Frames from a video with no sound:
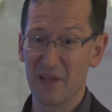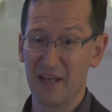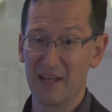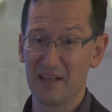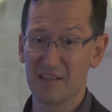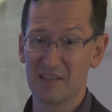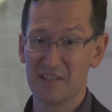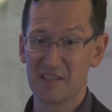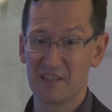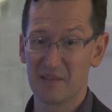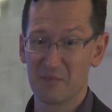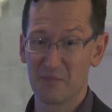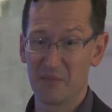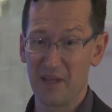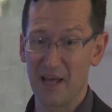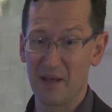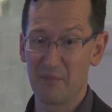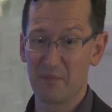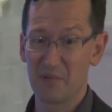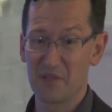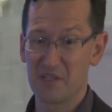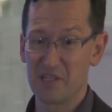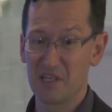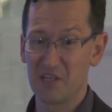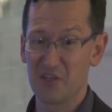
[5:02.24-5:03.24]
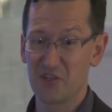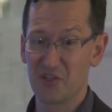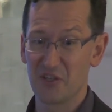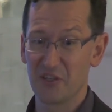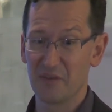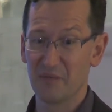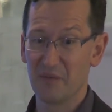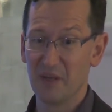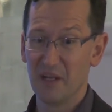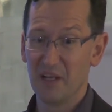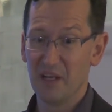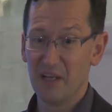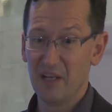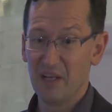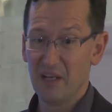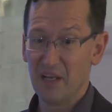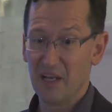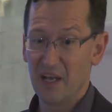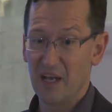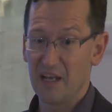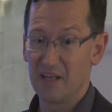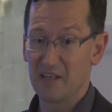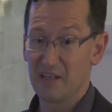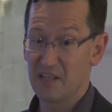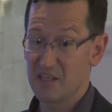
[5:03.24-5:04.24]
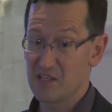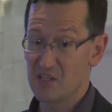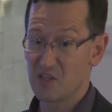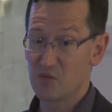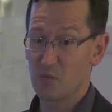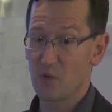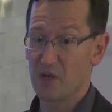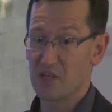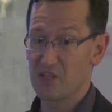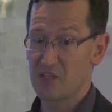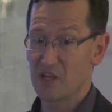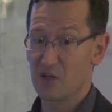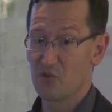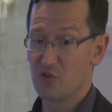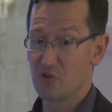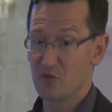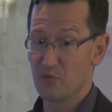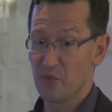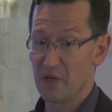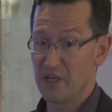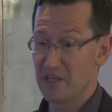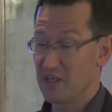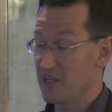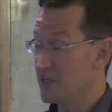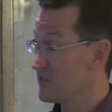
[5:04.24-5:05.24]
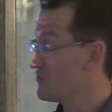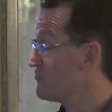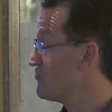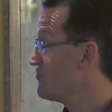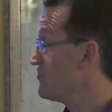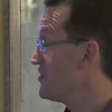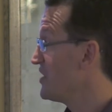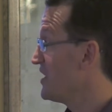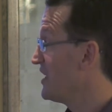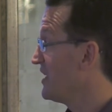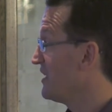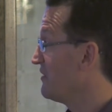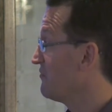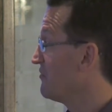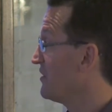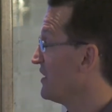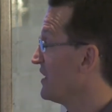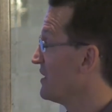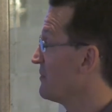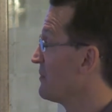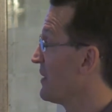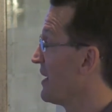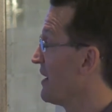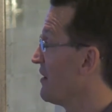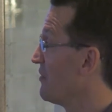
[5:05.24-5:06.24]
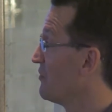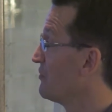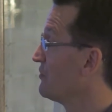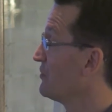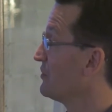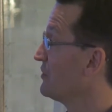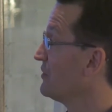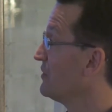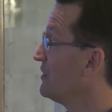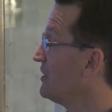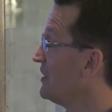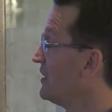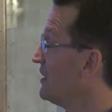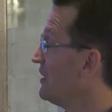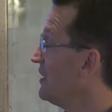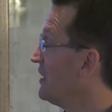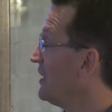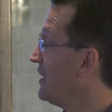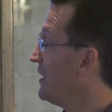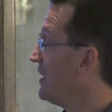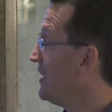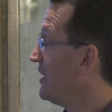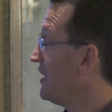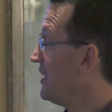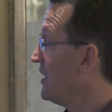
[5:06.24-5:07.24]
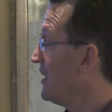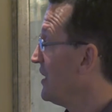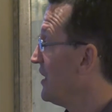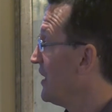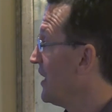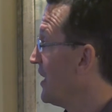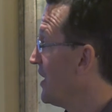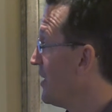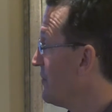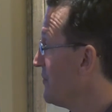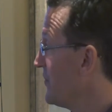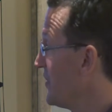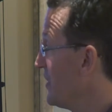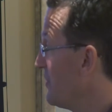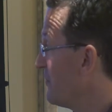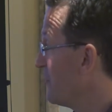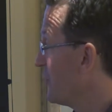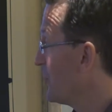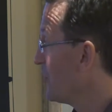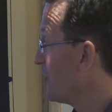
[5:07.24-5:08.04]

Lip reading: that position. And this is where social media is really, really powerful. If